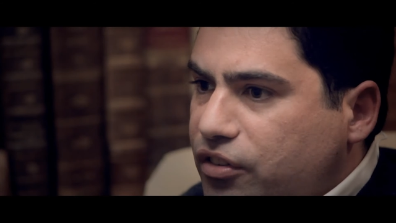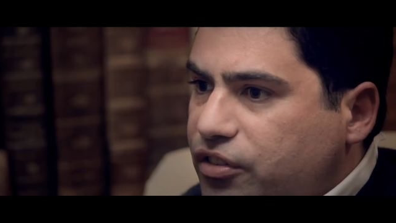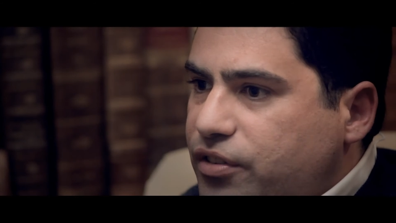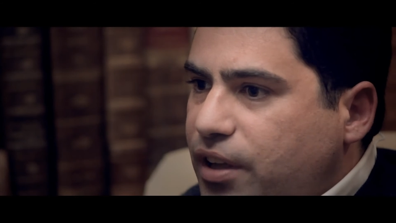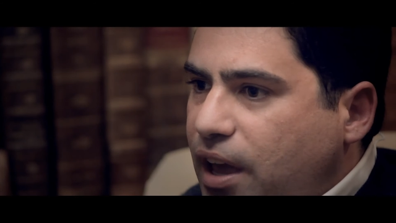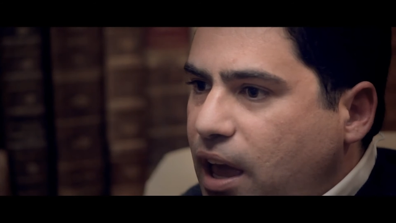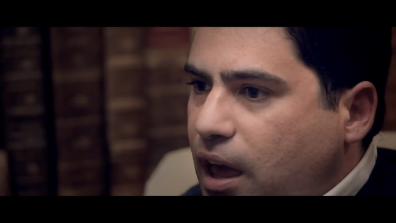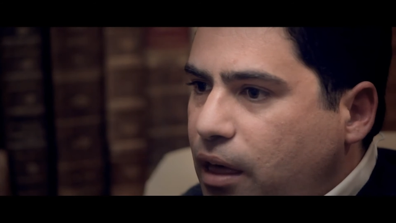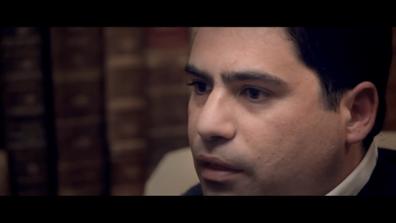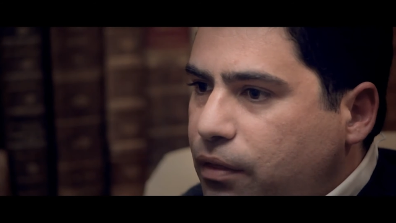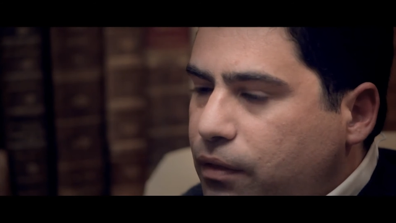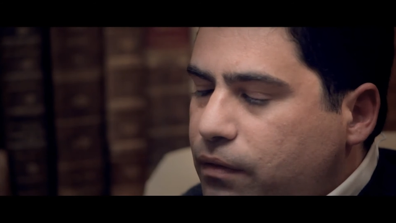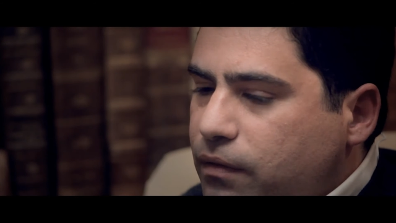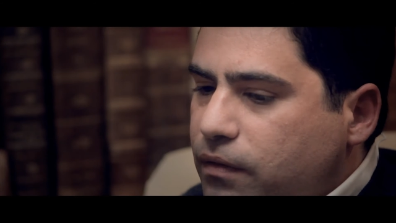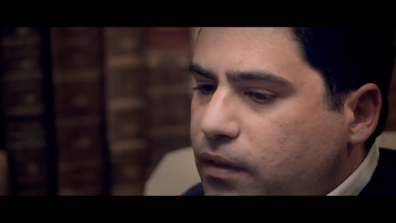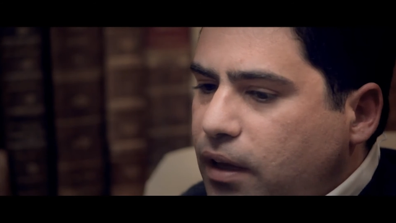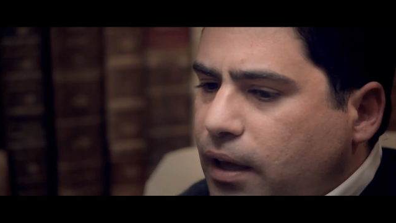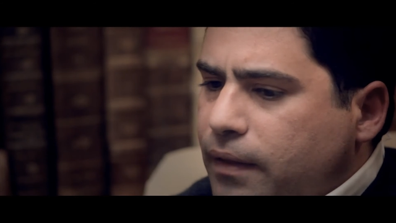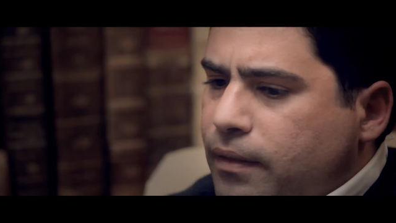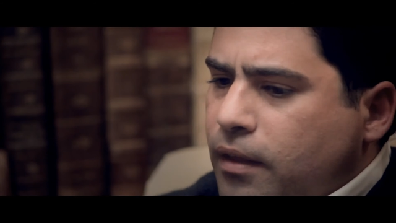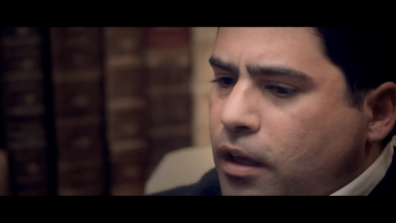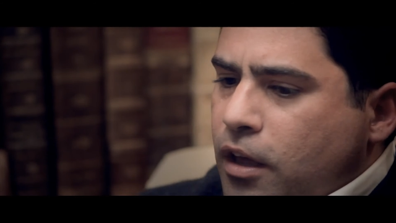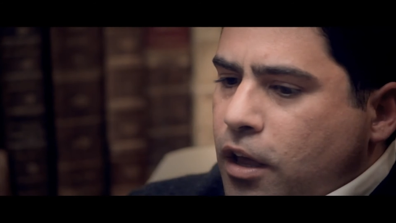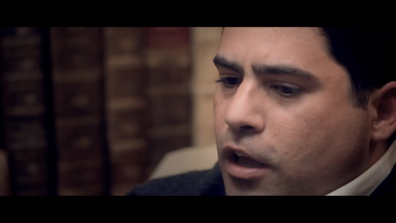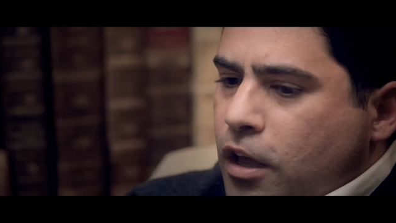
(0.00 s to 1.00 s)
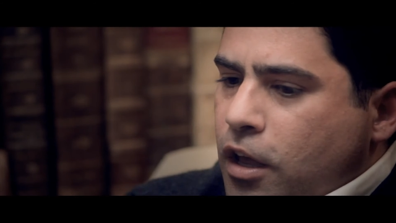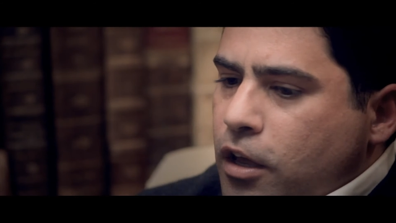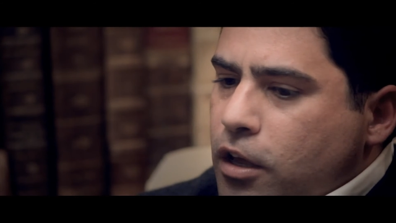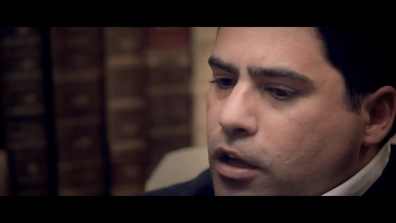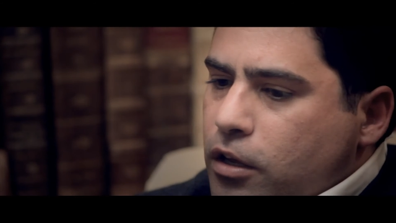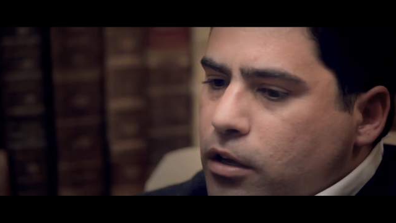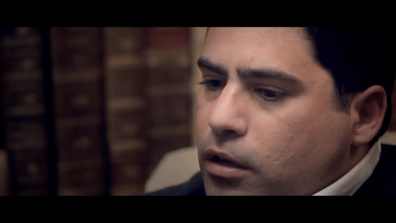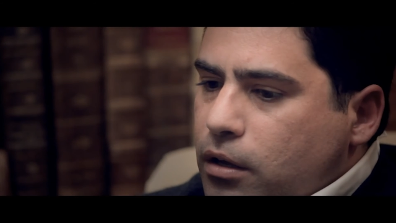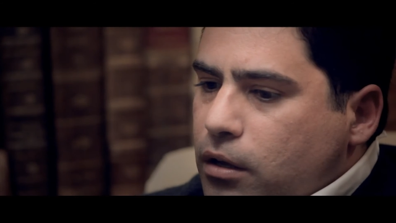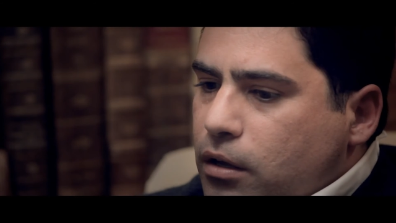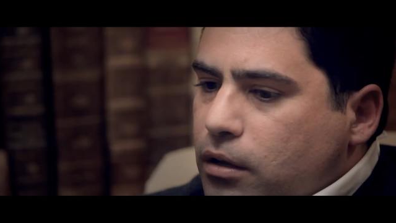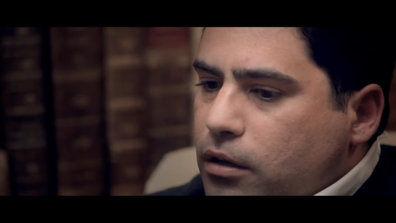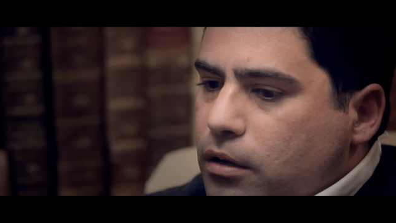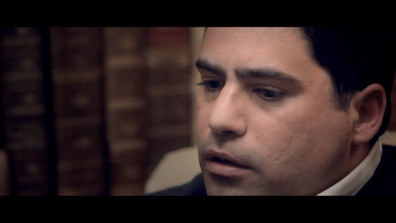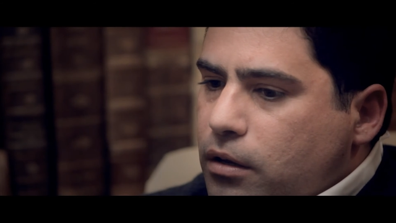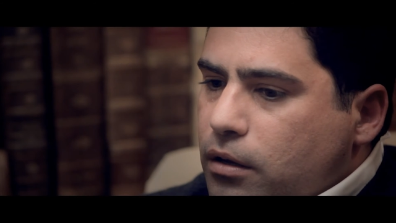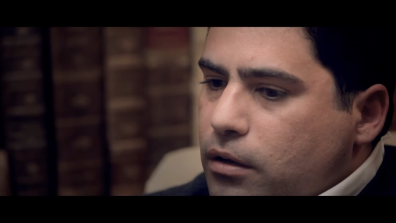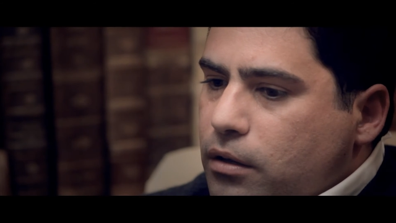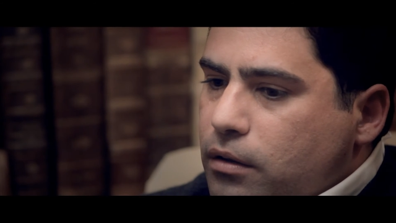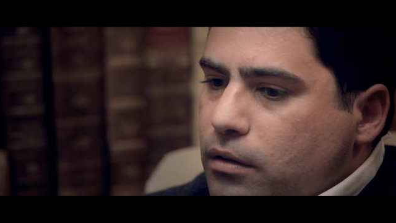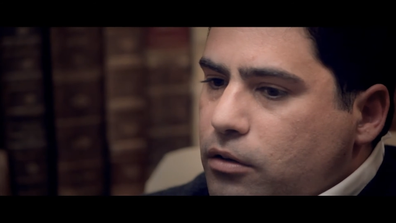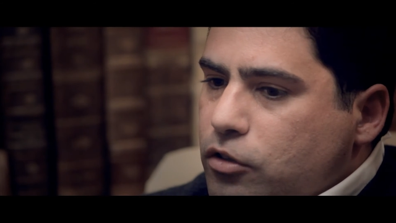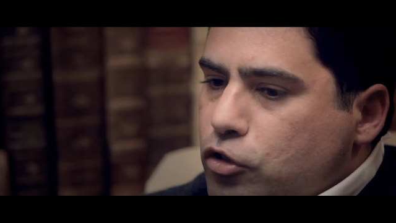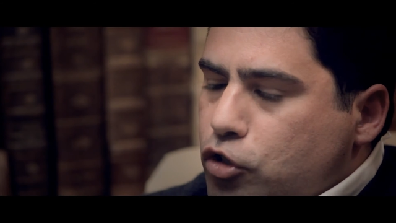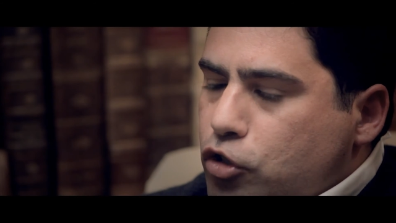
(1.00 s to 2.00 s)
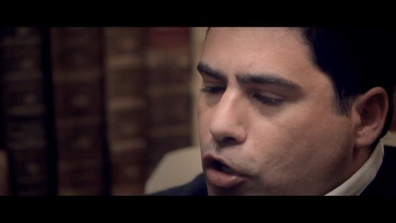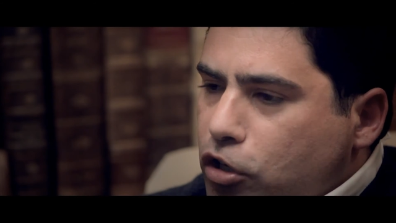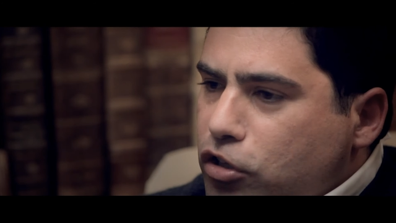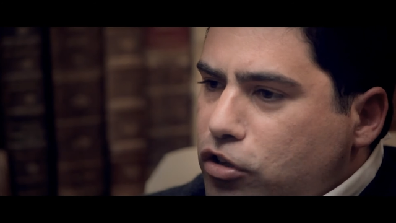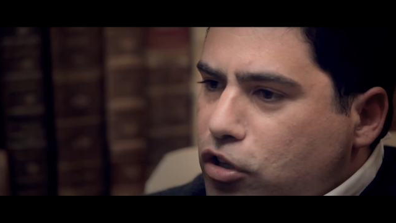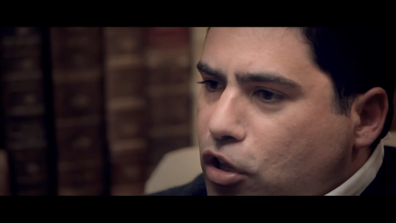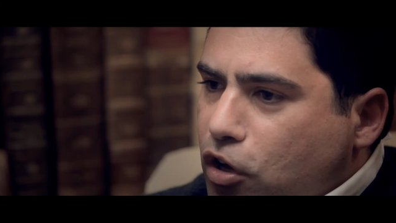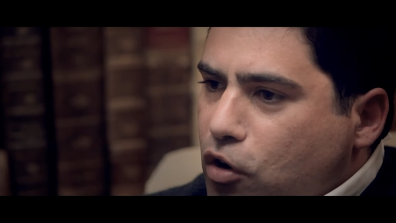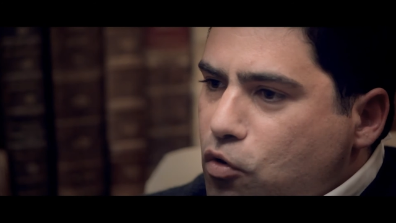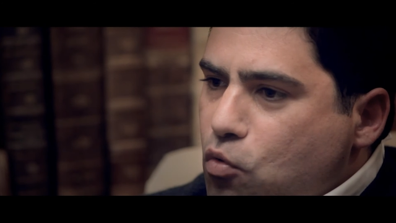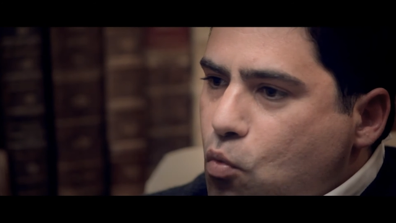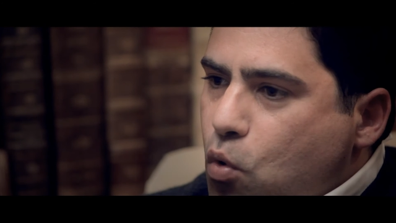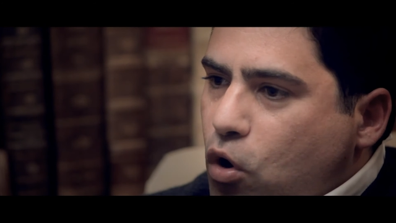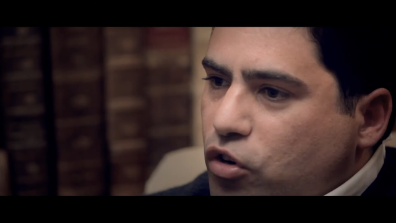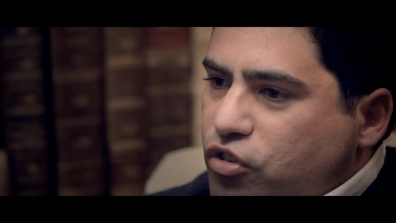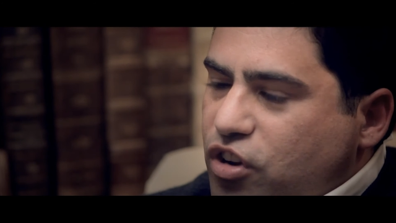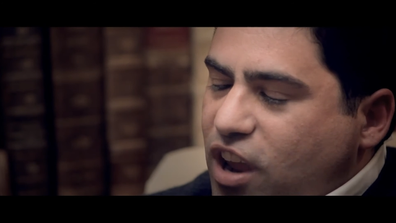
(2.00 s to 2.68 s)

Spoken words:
death, that John Donne was